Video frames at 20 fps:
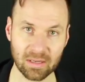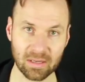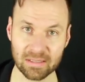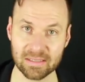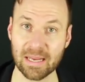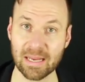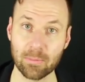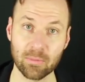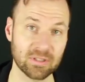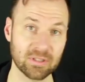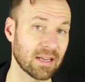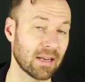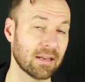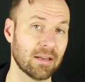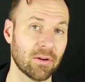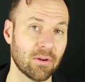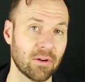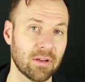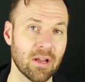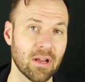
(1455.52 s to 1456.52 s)
Same with
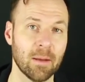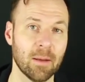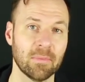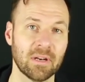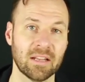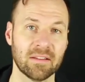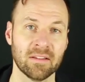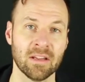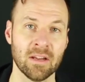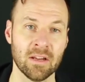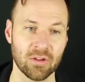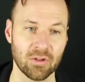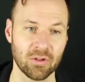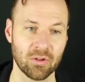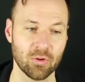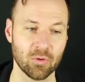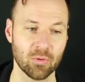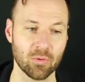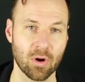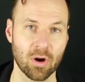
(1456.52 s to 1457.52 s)
secondary dominance.
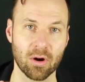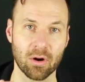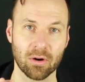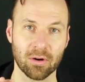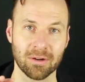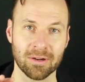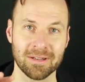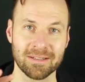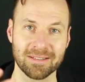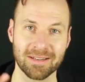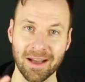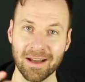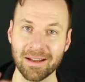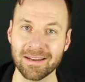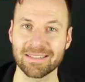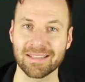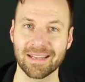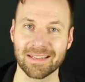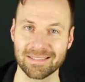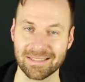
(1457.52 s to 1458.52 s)
You are
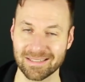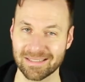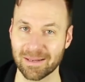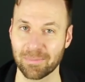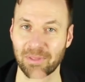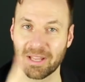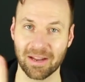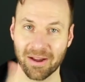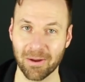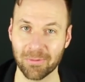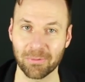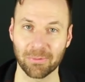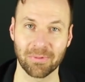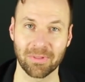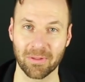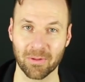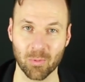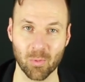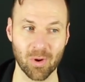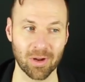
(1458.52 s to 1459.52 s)
tonicizing something other
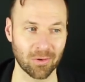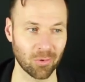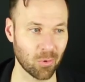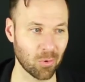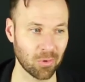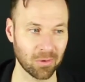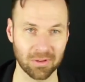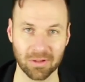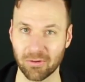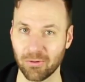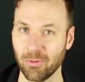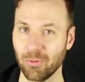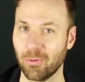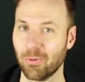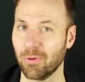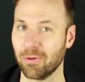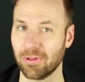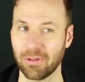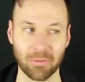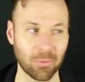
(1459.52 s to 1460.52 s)
than the 1 chord, the 2
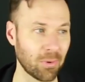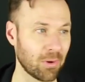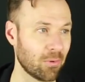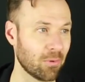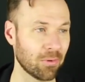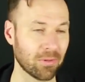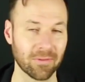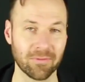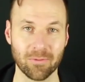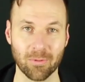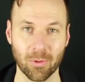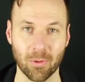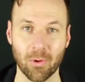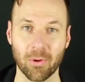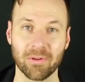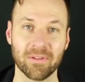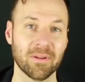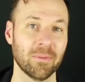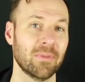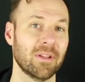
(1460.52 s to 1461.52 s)
chord, the 3 chord, the 4
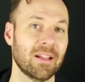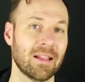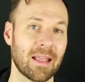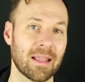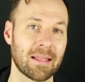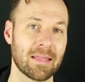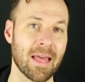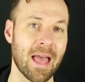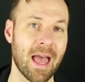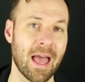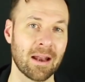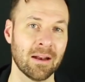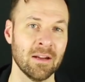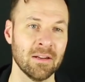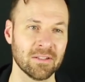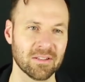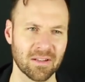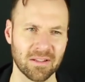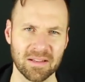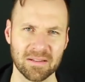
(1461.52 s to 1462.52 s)
chord, something like that.
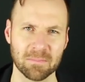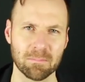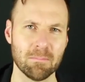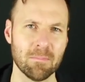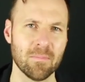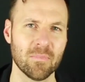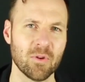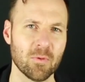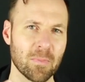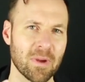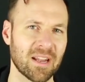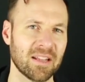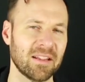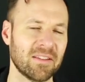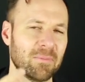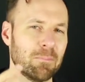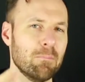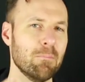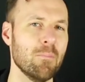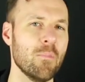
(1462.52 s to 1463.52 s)
So you're making
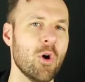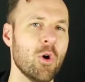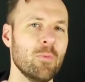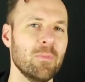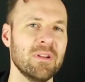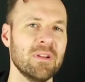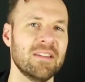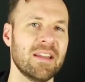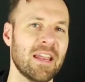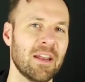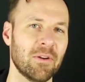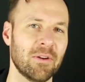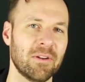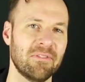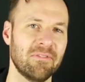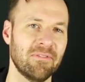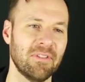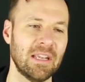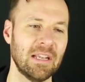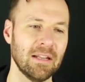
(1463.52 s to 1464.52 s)
this momentary
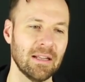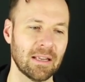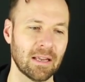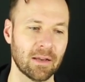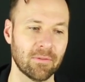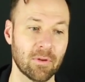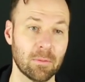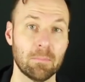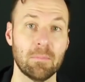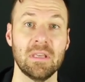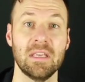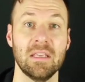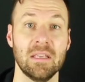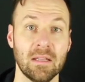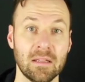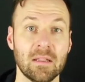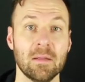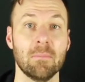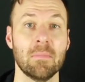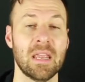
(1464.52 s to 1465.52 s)
feeling of it
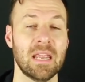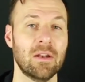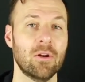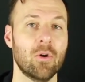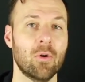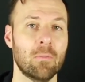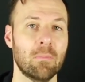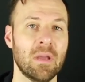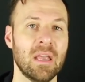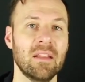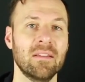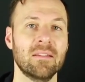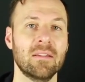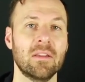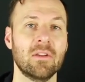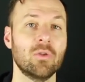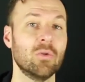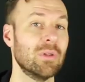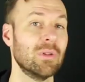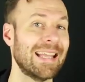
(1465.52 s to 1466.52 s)
being the main home base, and
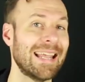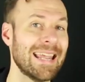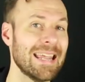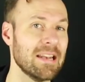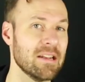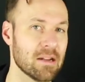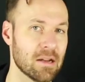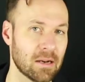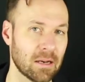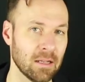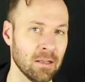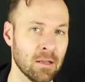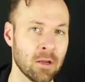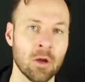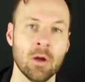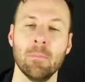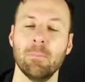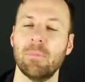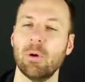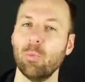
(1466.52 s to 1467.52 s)
then you land on it.
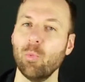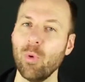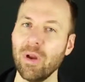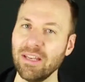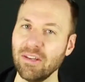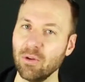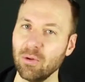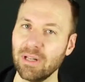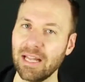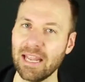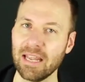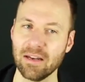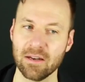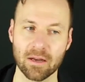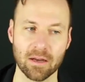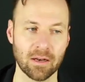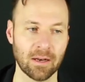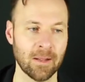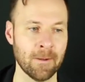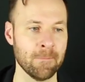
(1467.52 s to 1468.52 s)
But when you land
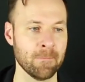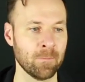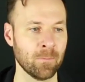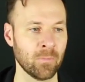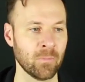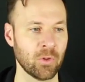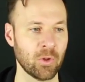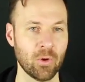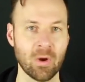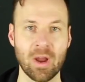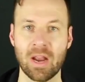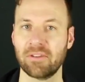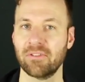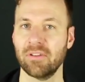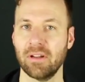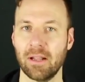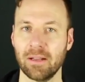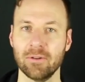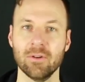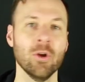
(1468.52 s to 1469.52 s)
on it, you're
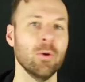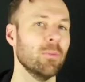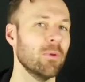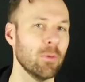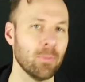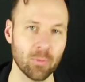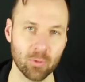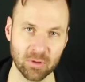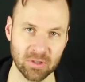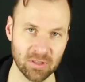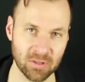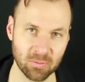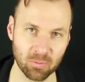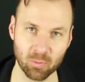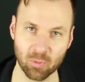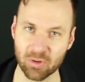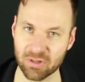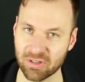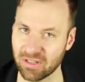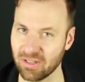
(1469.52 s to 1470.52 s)
actually like, nope,
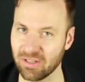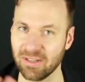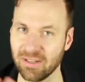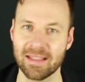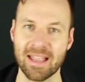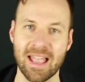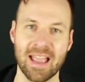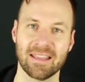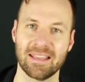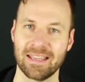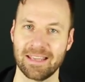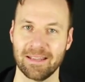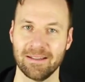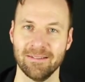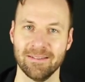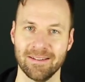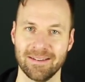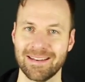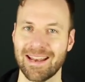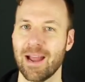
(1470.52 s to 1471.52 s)
we're still in that key.
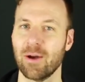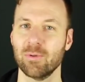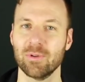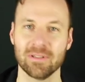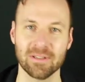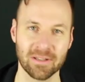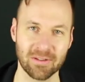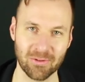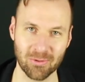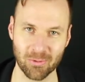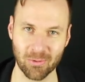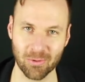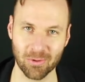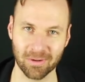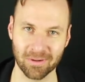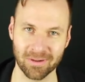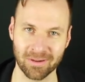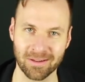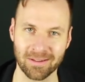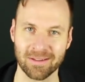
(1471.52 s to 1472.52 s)
Now we're on the 2
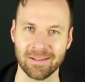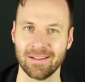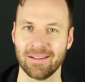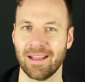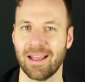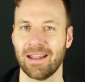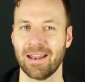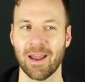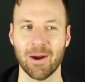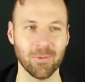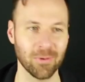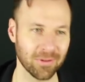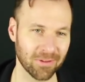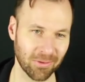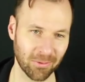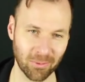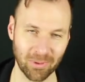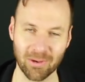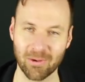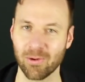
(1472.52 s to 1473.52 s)
chord, and now we're on the
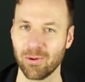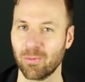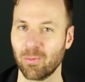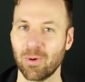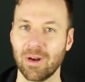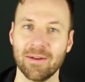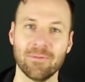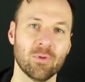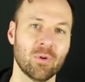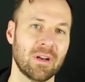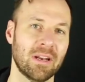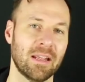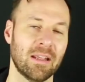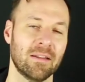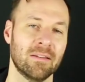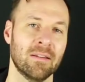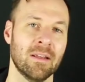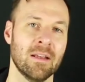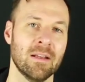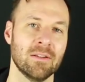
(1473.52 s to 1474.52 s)
3 chord, whatever it
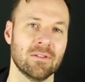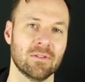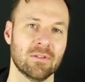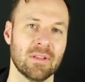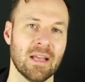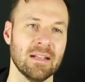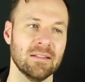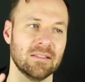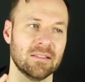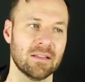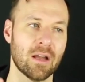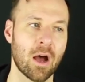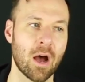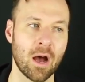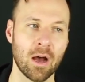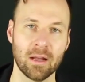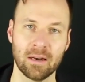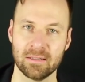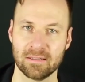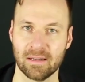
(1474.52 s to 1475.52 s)
is. So that's
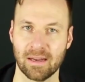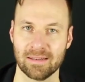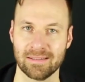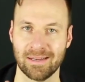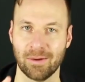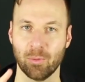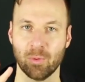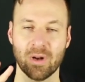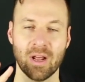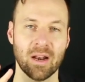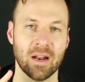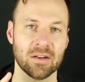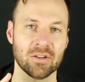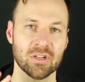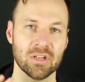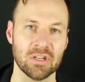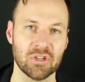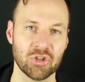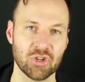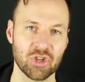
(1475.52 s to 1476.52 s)
tonicizing. We're not
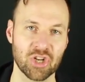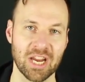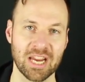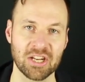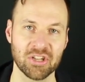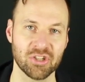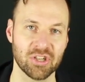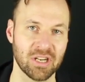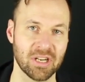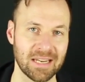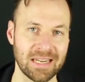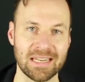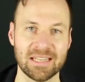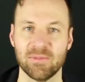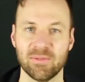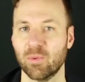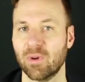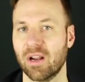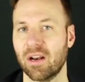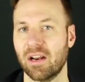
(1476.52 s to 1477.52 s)
actually changing
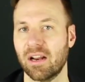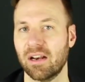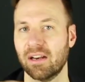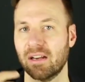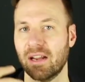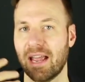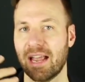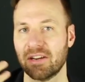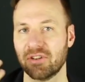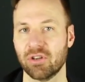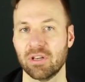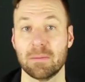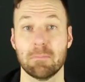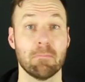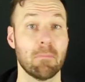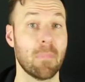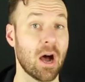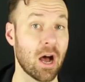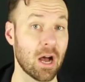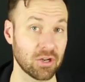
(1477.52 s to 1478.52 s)
keys. We're not actually
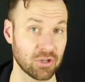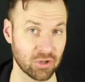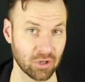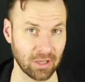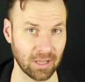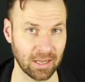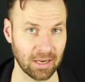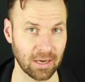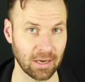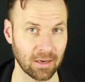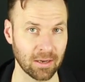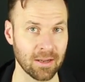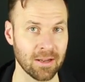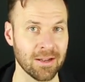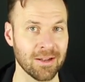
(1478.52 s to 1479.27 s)
modulating.